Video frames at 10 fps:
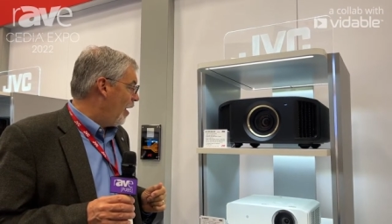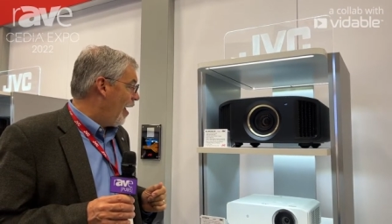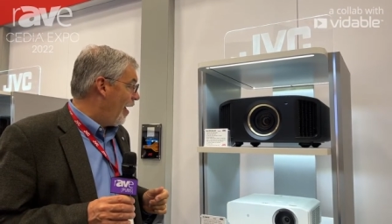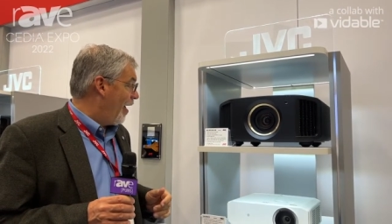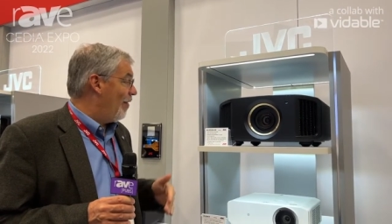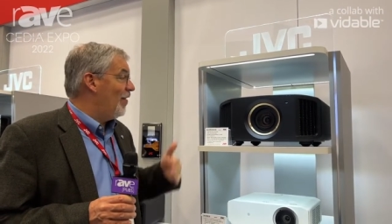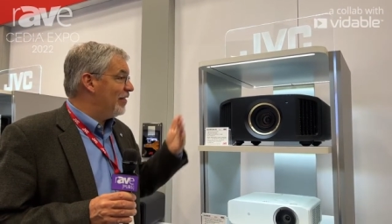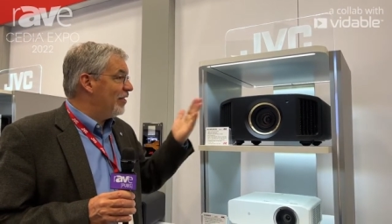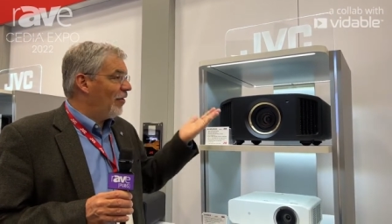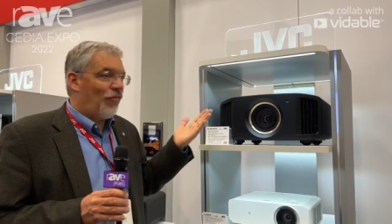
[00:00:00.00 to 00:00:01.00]
Uh,
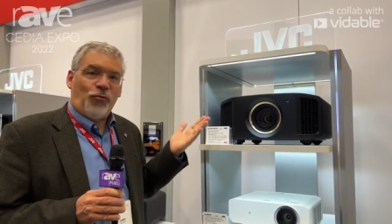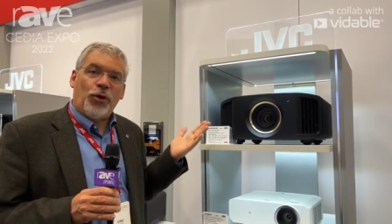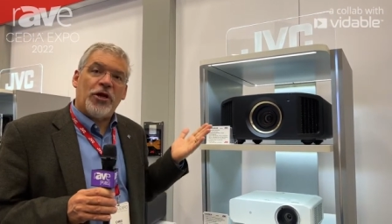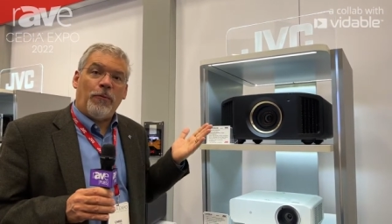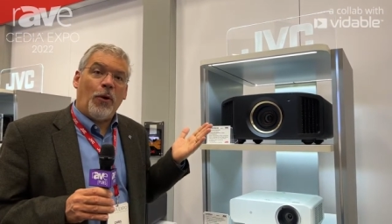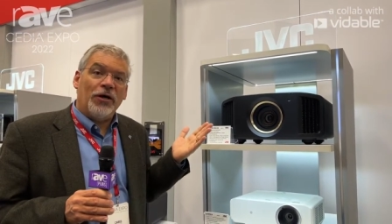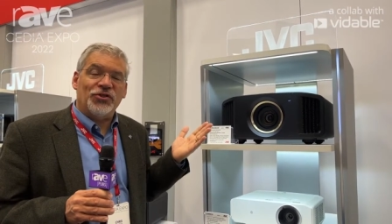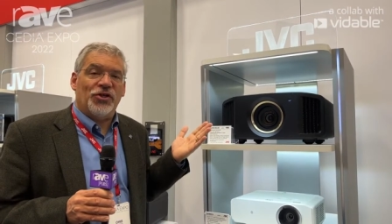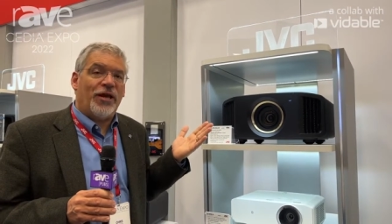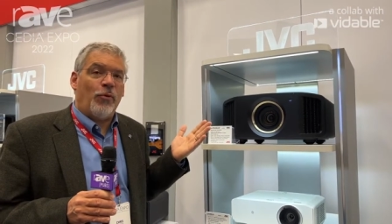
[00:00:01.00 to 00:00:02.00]
this is a three-year
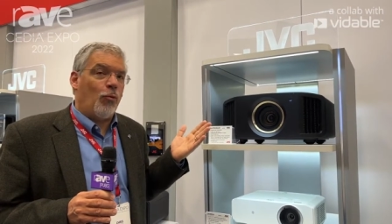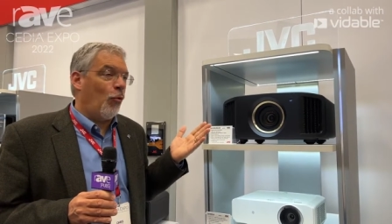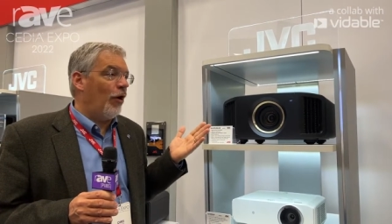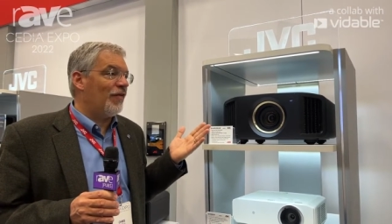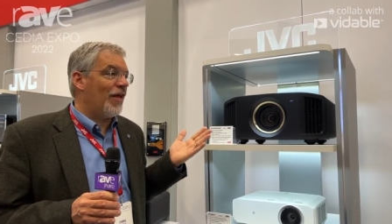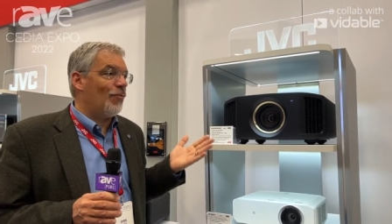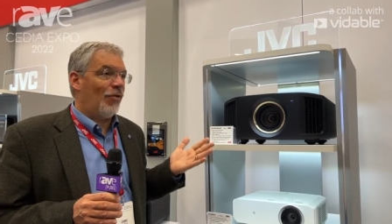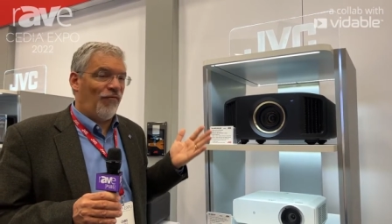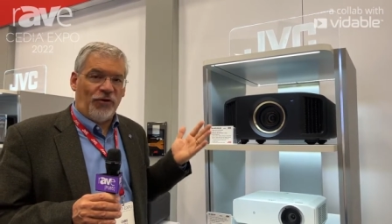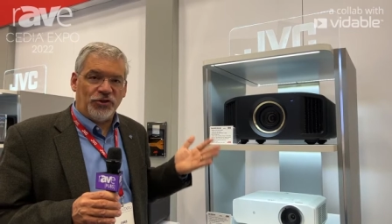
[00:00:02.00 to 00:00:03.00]
parts and labor warranty
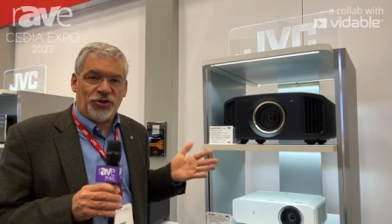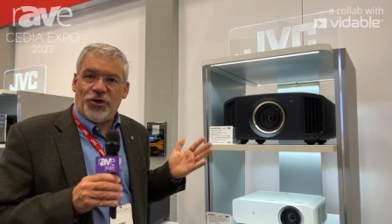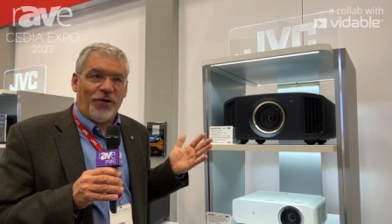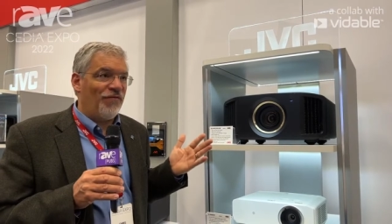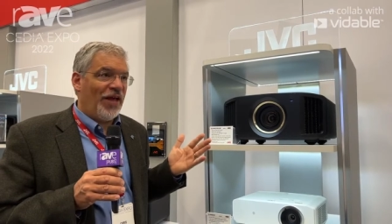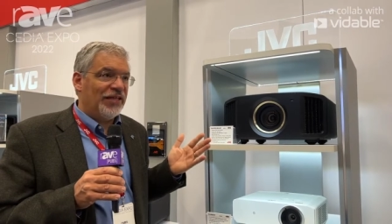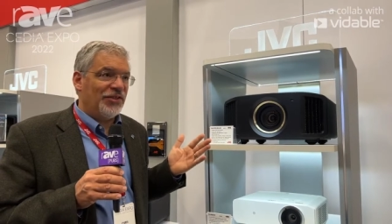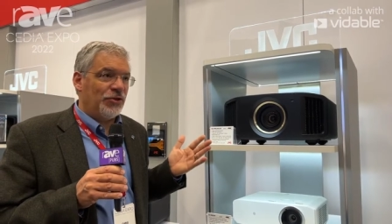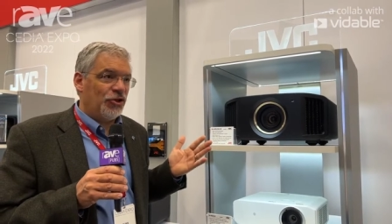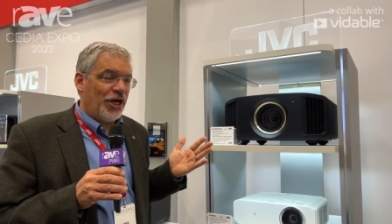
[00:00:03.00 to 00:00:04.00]
with first-year
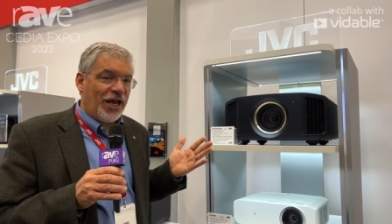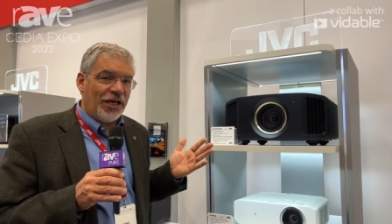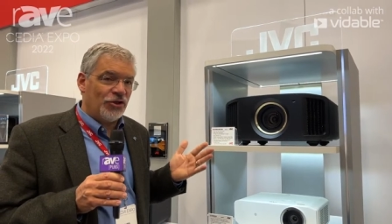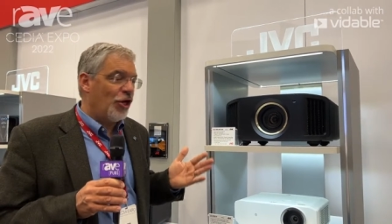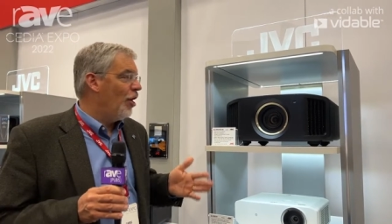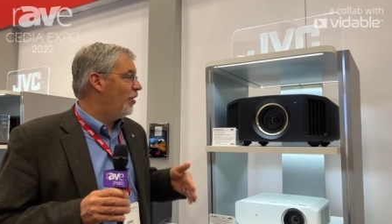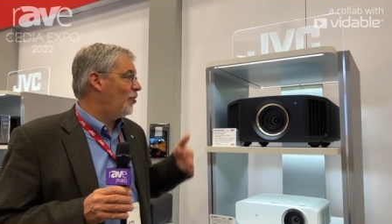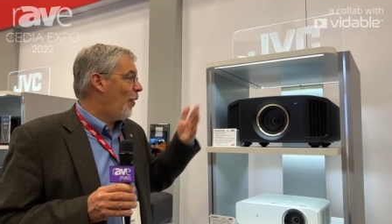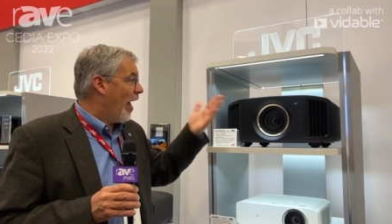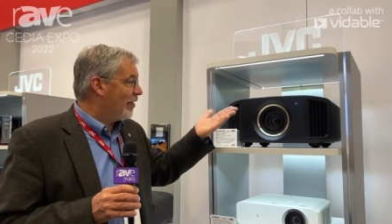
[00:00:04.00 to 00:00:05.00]
advance exchange,
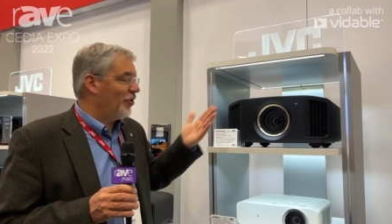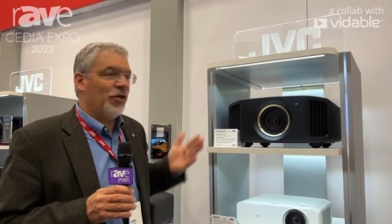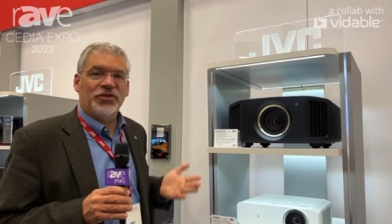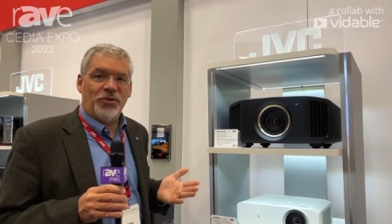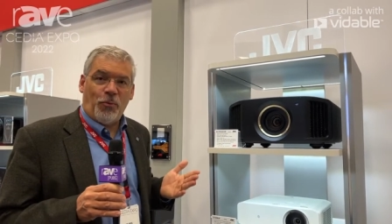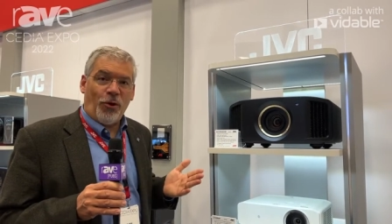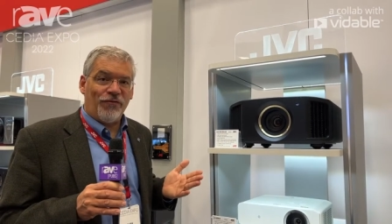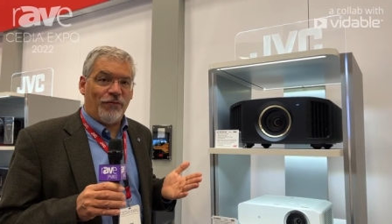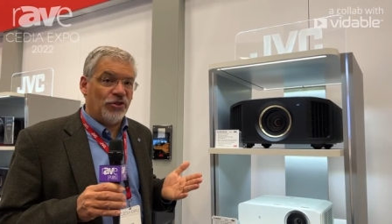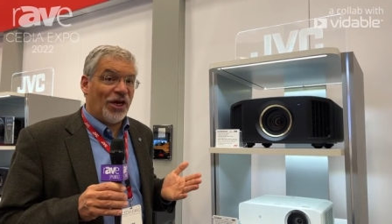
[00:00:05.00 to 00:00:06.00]
so excellent support
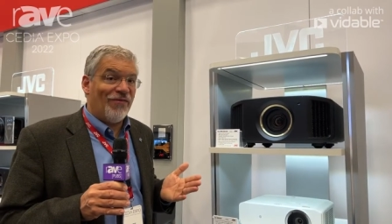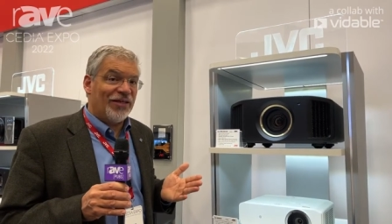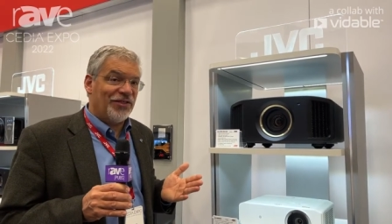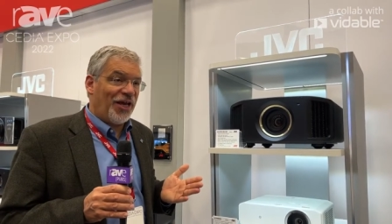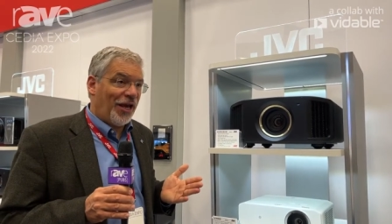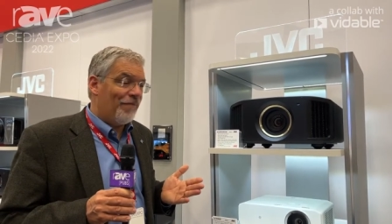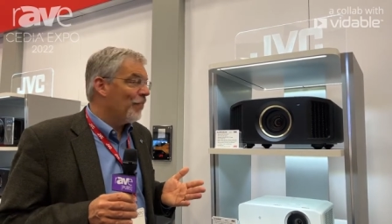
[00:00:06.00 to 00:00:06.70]
from JVC.